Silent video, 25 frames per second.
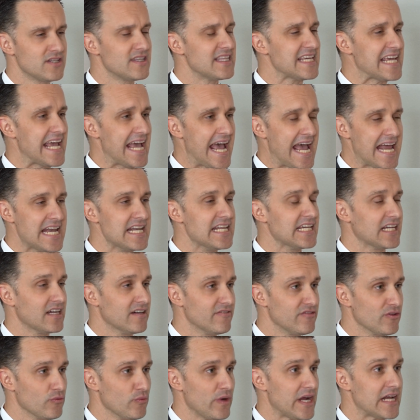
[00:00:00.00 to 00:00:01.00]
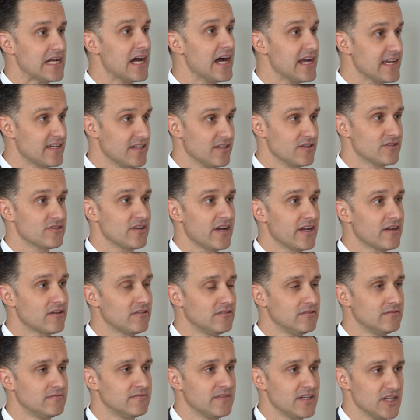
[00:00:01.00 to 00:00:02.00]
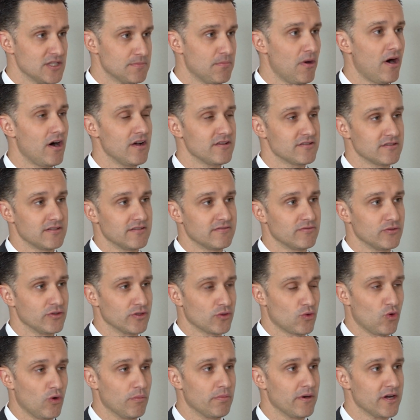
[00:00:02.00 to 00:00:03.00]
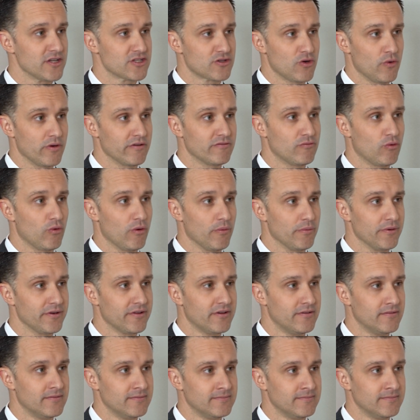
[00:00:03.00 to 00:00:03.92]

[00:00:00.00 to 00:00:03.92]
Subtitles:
the ending of the rate hiking cycle, is positive for the gold price going forward.